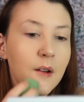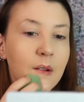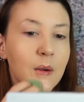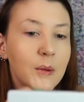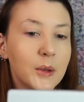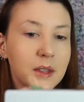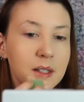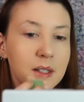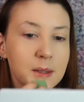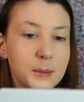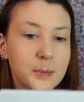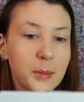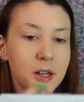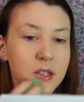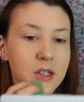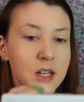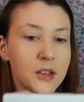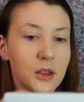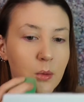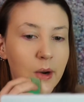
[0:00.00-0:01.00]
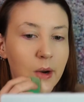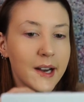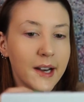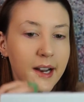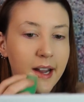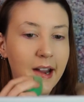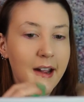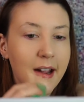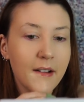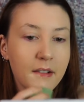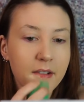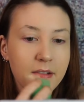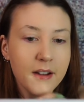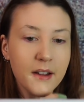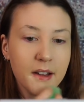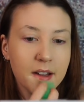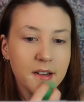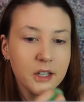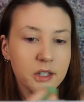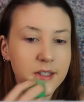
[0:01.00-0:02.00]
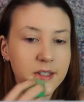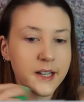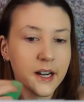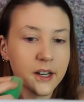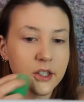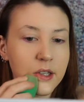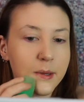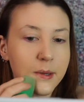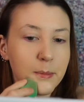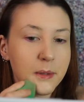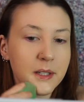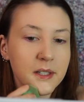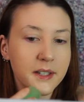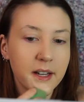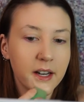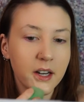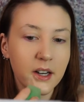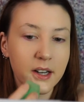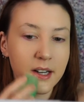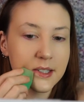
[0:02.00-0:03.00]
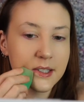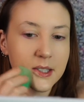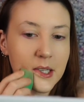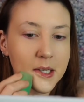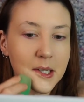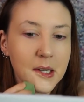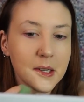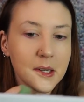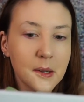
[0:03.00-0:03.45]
with the sponge on the right half and just touch up these areas